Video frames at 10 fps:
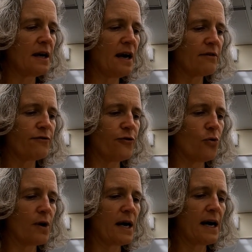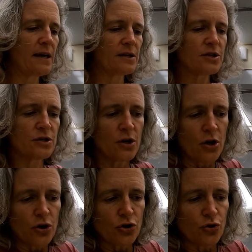at 4x.
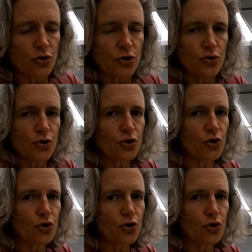You use your